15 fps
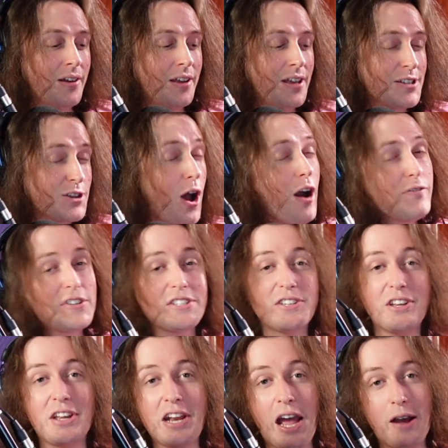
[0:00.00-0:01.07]
is obviously
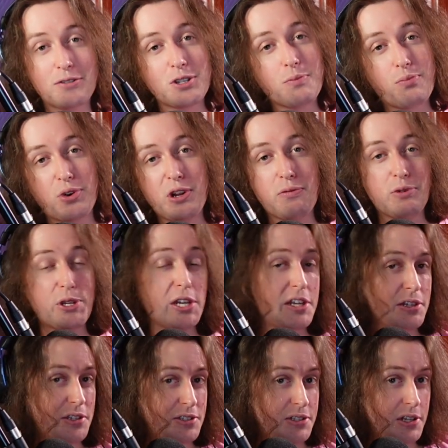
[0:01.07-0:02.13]
going to have some pretty
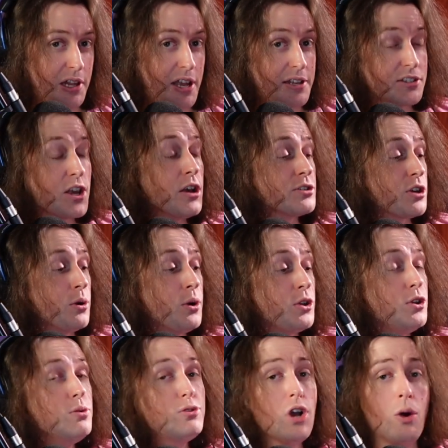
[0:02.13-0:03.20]
ridiculous delays. So
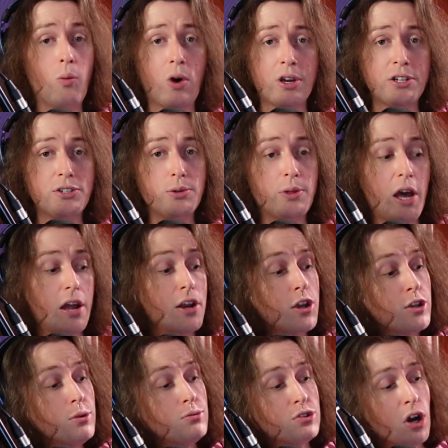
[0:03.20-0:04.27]
you don't want to do that.
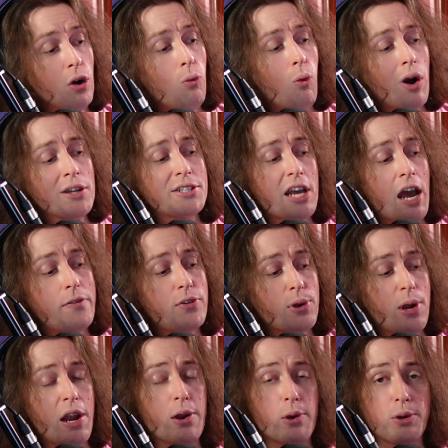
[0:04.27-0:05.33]
You don't want to have your
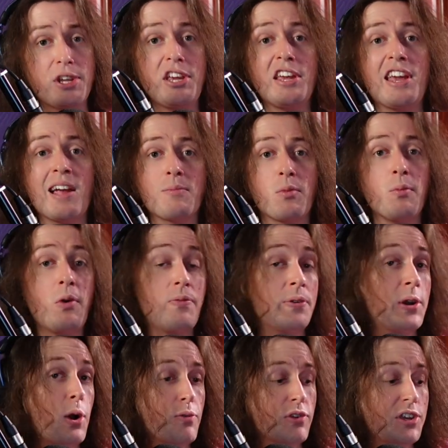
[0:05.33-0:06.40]
arrow key camera movement
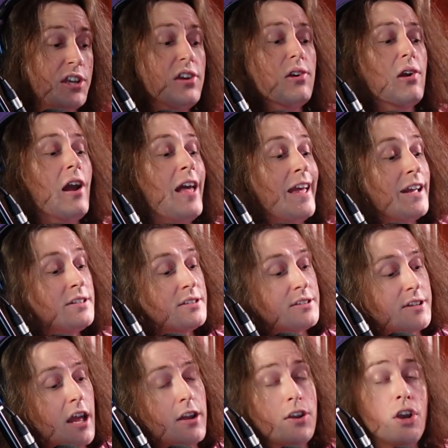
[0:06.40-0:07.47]
over here.
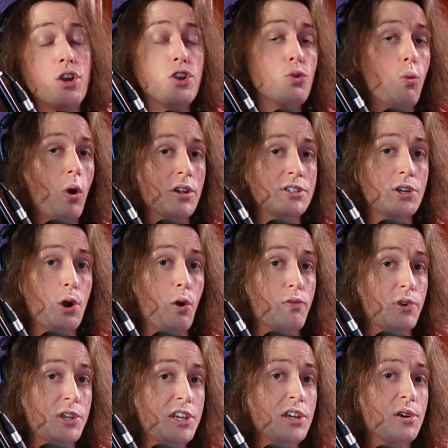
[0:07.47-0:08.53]
Instead, you want it
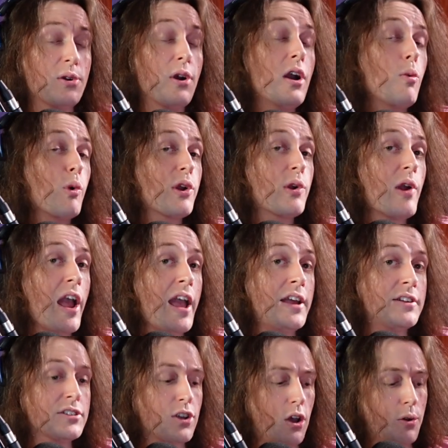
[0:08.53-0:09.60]
over here where your hand
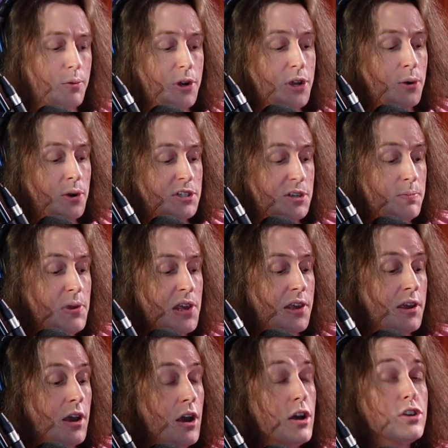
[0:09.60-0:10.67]
is already going to
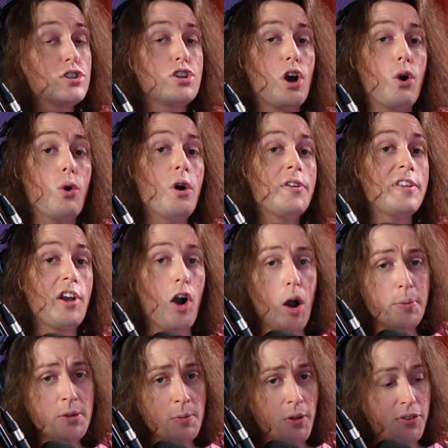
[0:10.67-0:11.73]
be. So the
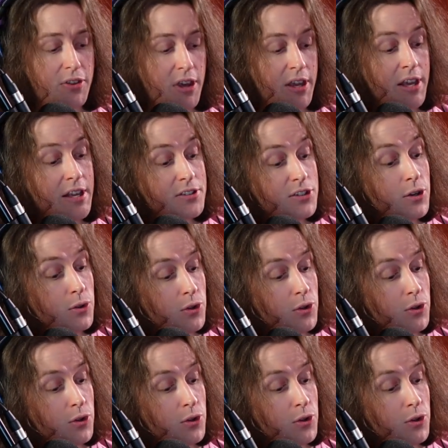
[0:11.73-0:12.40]
optimal thing is to